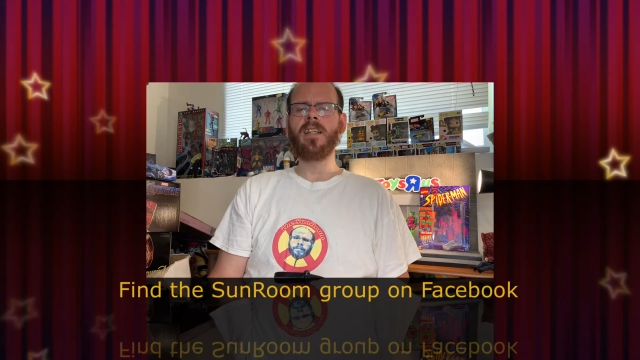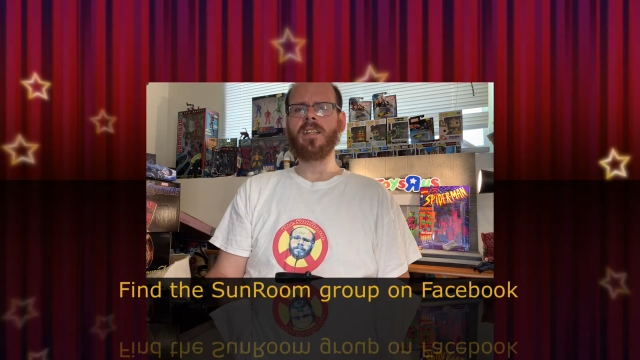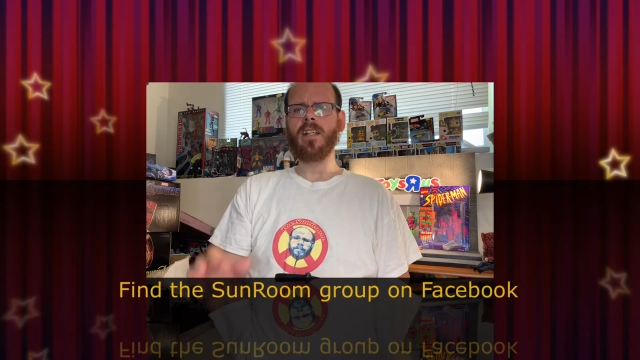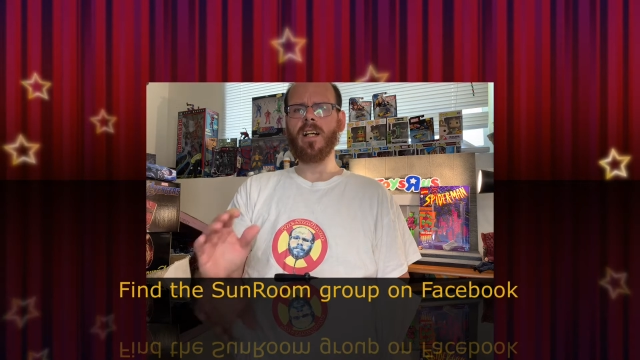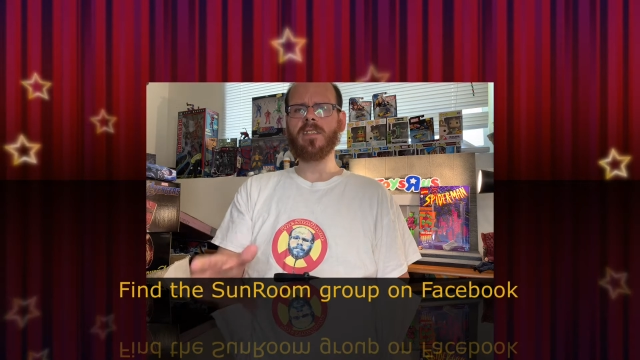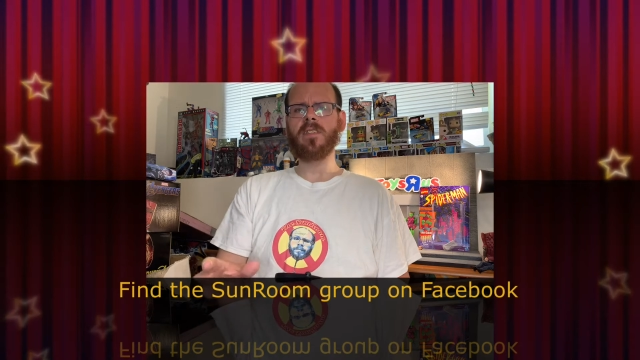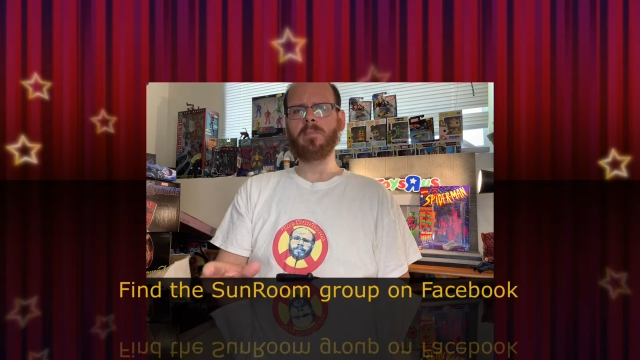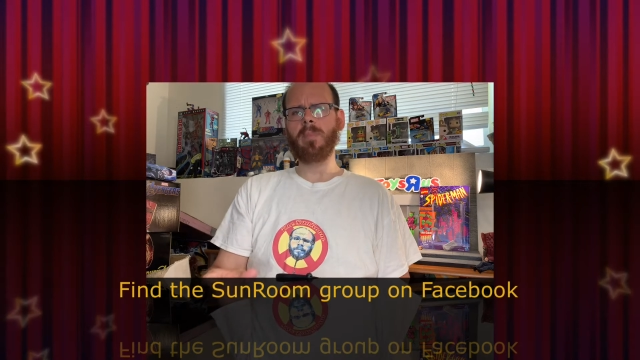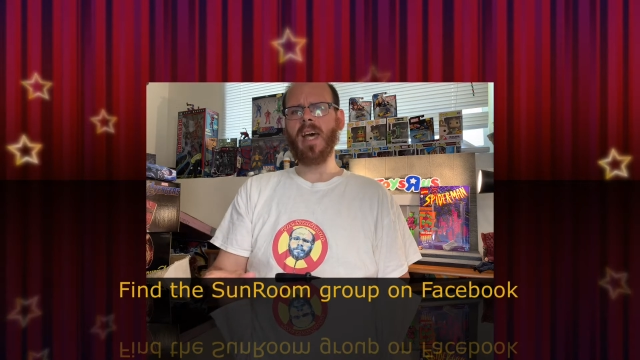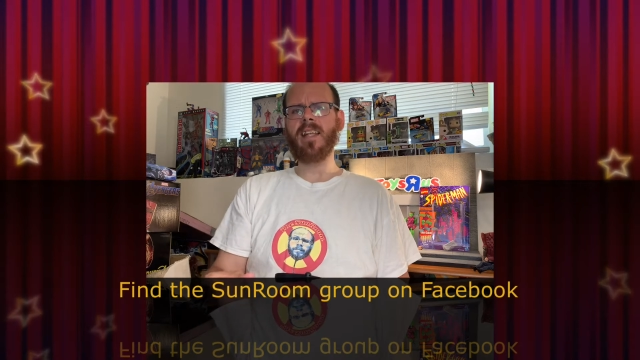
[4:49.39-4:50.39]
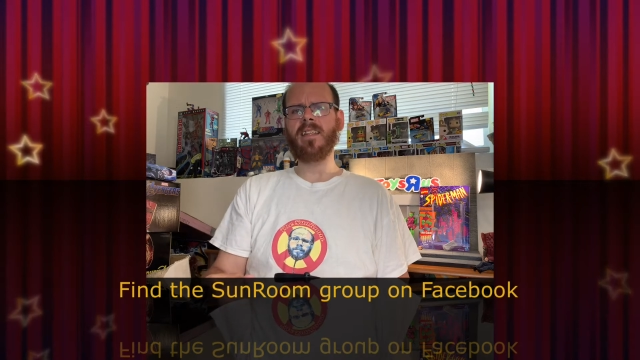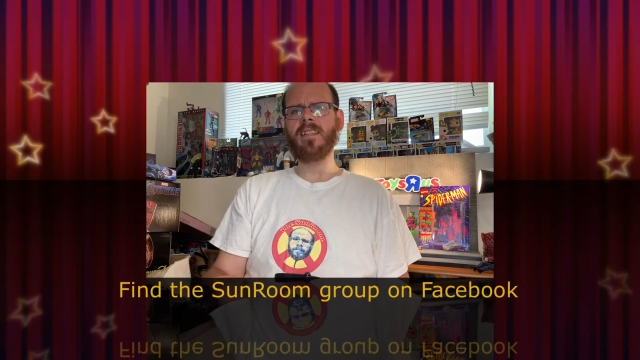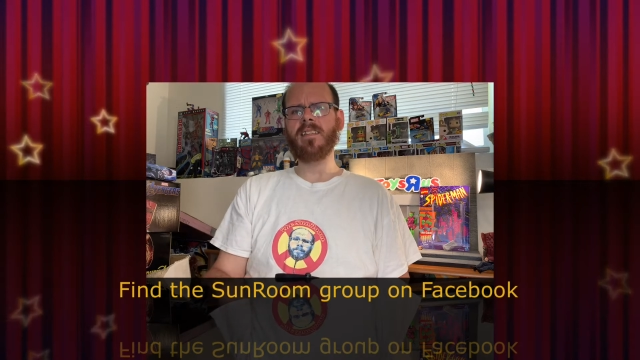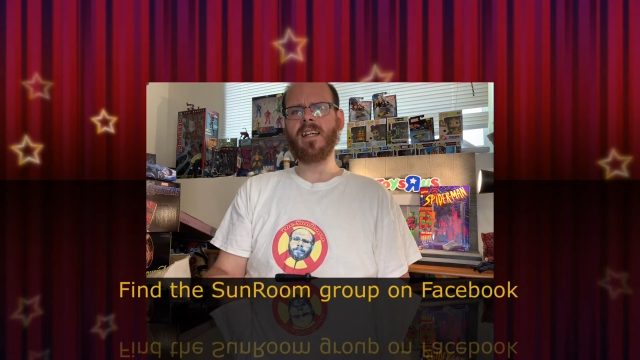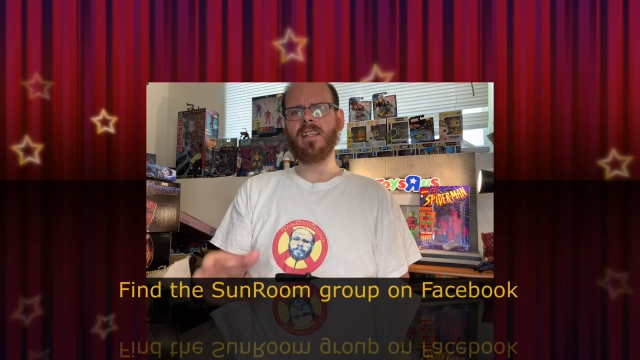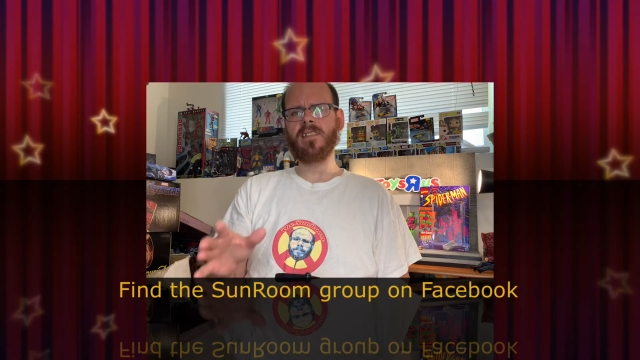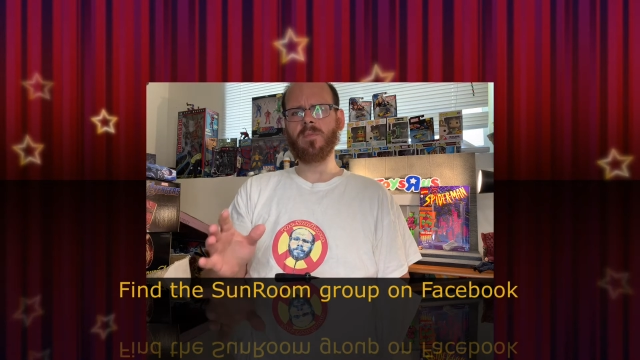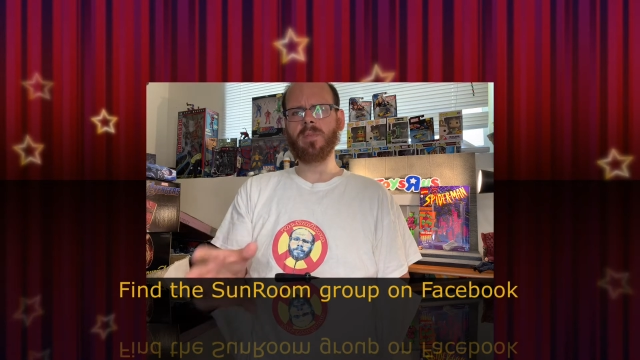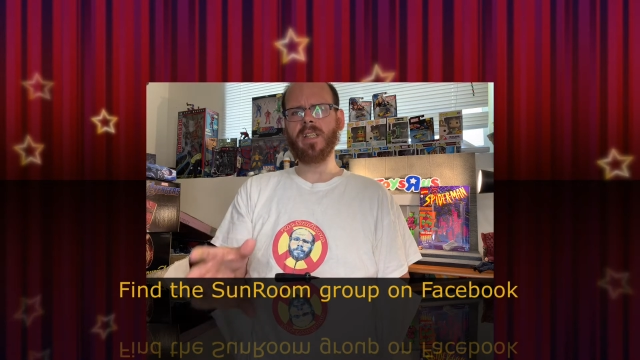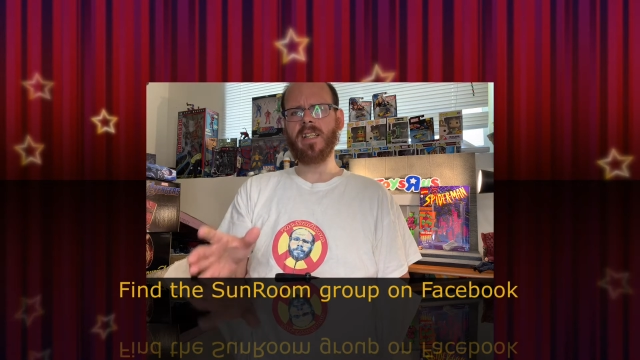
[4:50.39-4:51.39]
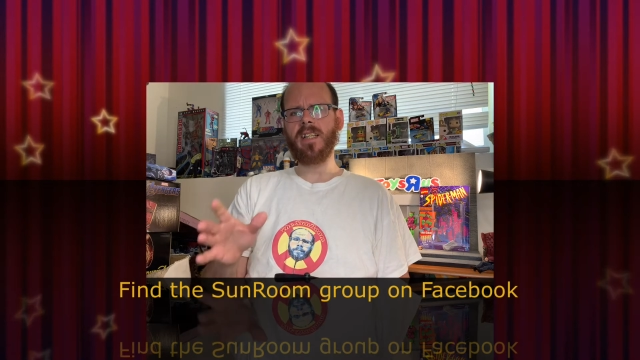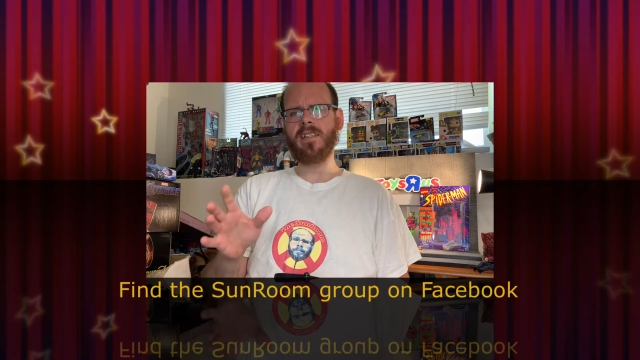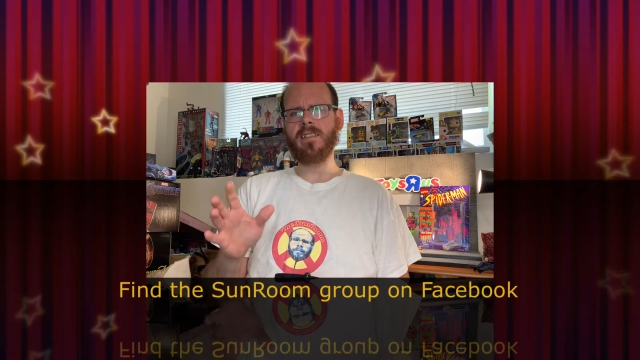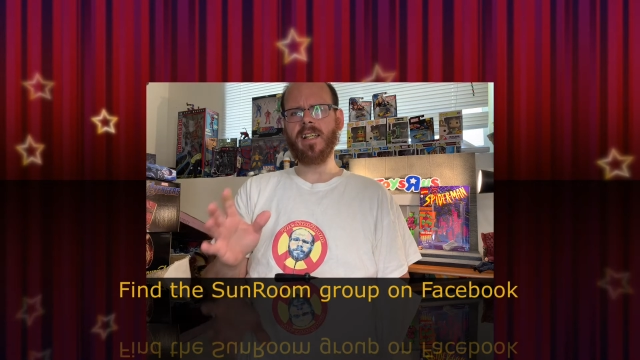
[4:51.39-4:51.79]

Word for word: There are some bad things on it, so please